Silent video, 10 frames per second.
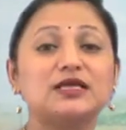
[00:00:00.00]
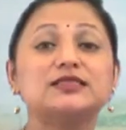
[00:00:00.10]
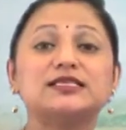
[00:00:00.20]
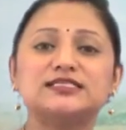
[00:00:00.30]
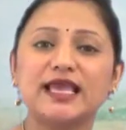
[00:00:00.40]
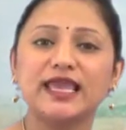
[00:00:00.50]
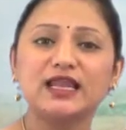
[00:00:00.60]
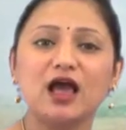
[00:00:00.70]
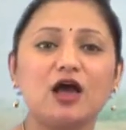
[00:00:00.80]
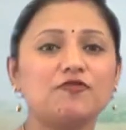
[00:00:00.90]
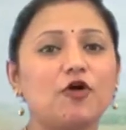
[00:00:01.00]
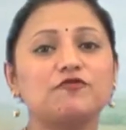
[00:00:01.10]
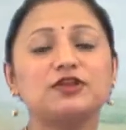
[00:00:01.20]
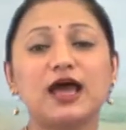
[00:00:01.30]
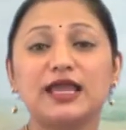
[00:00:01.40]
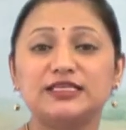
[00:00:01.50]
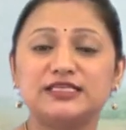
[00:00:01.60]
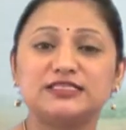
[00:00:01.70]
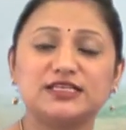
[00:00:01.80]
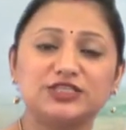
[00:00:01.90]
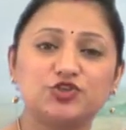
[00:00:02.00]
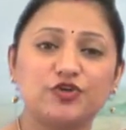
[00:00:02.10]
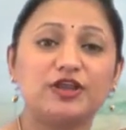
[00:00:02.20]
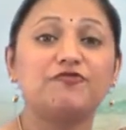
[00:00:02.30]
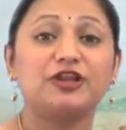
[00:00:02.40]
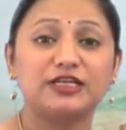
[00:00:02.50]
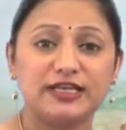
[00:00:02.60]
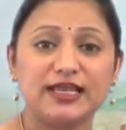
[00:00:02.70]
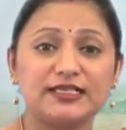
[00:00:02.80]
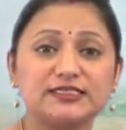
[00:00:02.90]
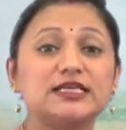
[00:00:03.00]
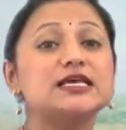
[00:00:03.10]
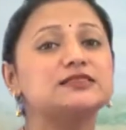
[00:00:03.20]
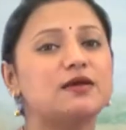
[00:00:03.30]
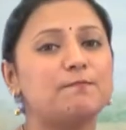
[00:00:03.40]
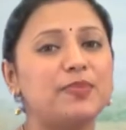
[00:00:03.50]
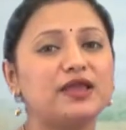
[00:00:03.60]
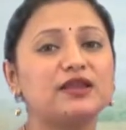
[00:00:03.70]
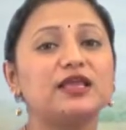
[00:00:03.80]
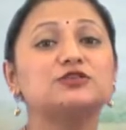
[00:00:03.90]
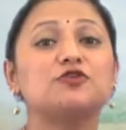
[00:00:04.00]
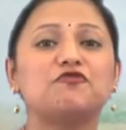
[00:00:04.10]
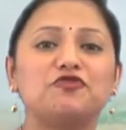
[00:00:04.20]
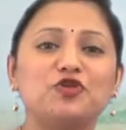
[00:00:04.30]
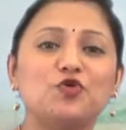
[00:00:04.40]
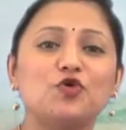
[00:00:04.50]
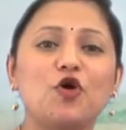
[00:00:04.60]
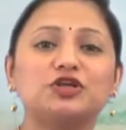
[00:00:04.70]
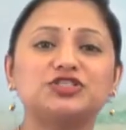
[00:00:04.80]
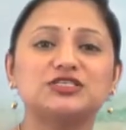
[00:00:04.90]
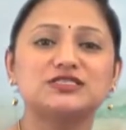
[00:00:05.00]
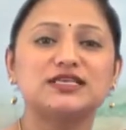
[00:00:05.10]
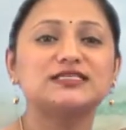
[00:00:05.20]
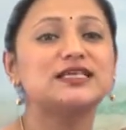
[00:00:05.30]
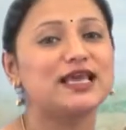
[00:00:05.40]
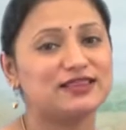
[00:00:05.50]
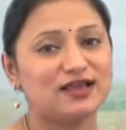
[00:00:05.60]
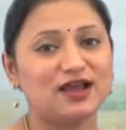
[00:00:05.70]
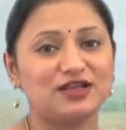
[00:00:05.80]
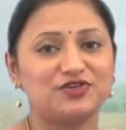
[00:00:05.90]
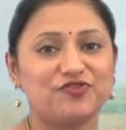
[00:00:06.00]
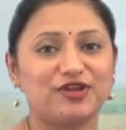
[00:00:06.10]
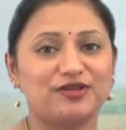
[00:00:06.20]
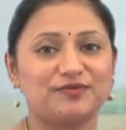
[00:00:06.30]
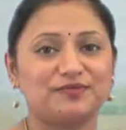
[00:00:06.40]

The second half of the 19th century witnessed the beginnings of new consciousness in the country.